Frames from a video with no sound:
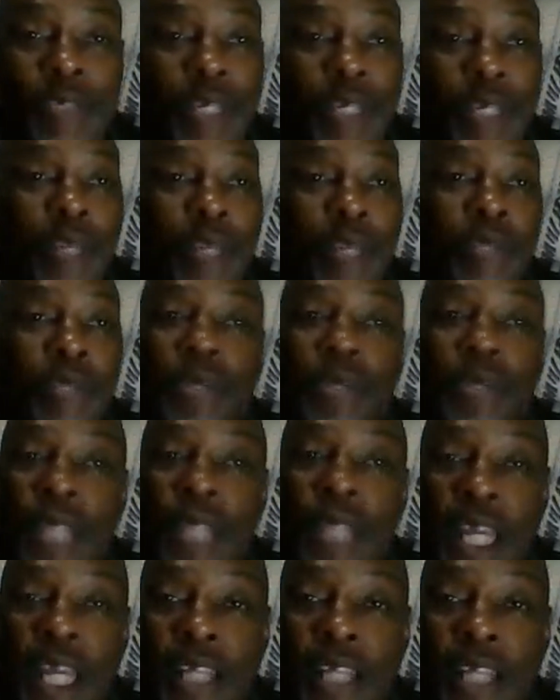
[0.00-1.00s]
build things.
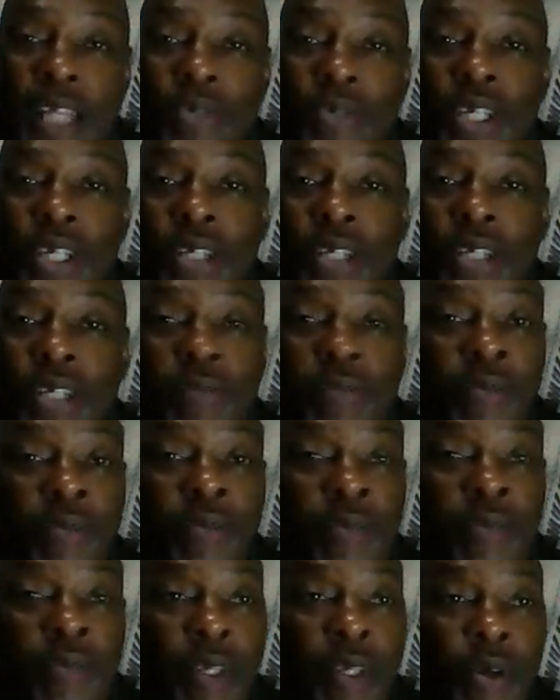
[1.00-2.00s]
We
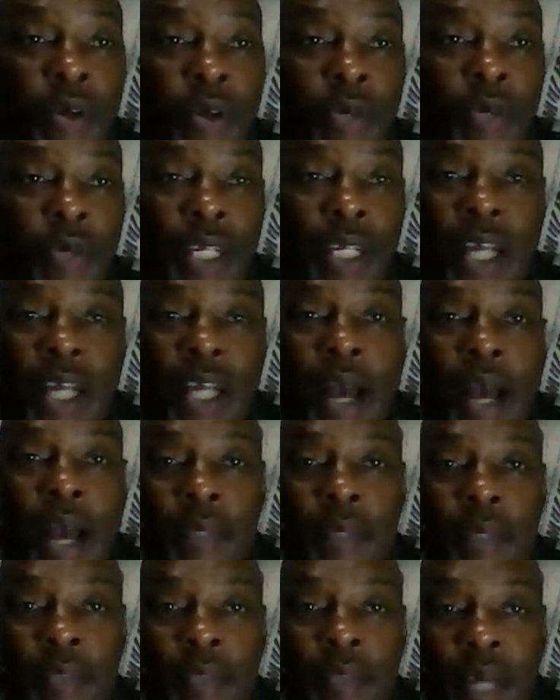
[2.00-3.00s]
didn't accomplish
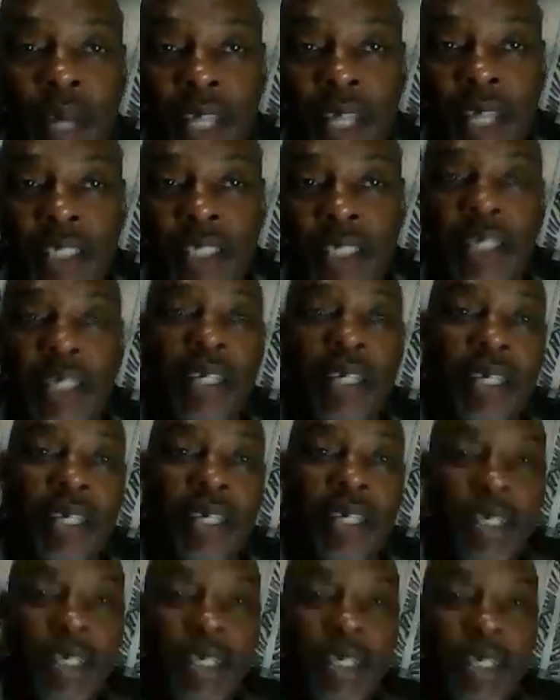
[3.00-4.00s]
much.
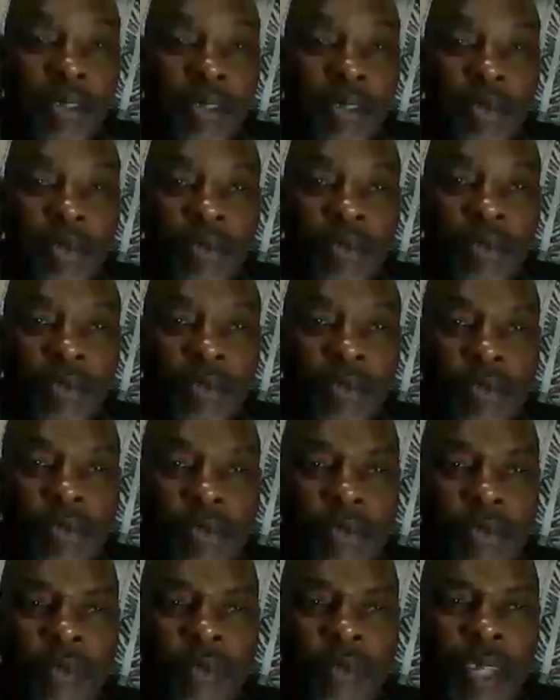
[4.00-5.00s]

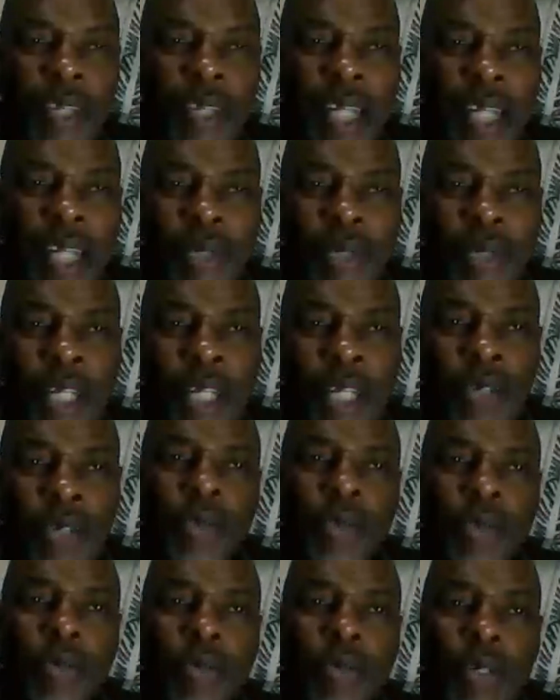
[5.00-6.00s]
That's what they do.
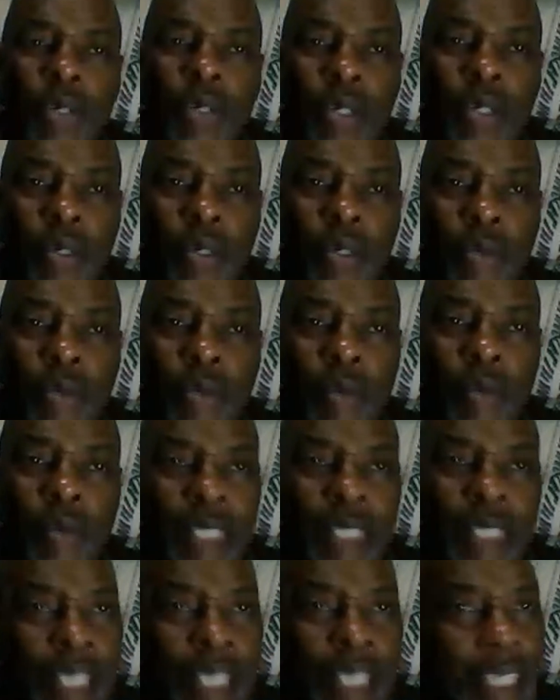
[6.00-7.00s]
But still
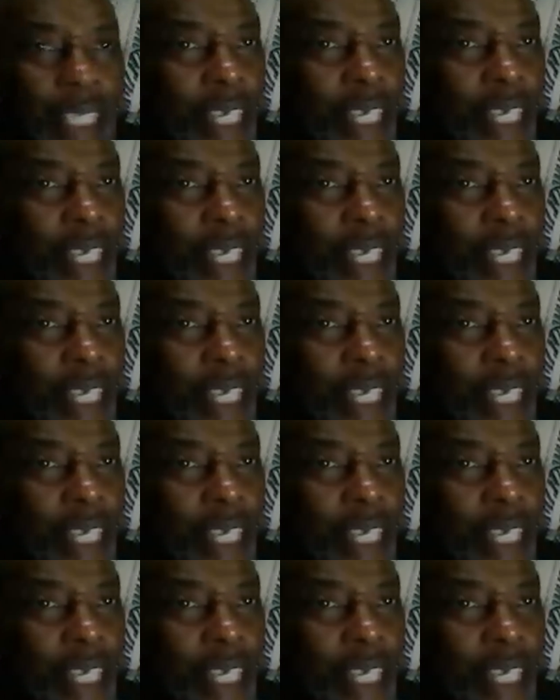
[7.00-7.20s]
we